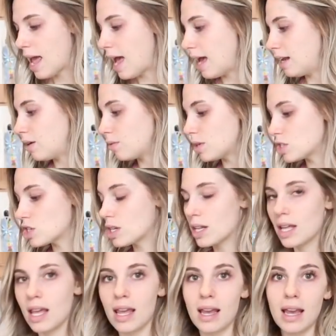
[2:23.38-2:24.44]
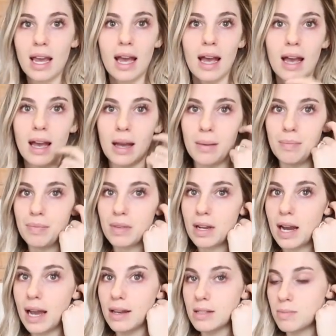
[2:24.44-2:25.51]
And originally,
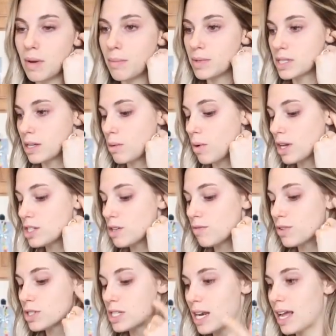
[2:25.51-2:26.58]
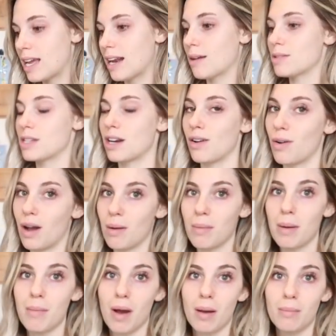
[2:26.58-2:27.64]
Kyle's mom was gonna watch him for today, and I was gonna go help
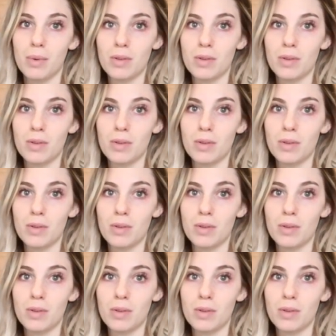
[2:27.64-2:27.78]
my mom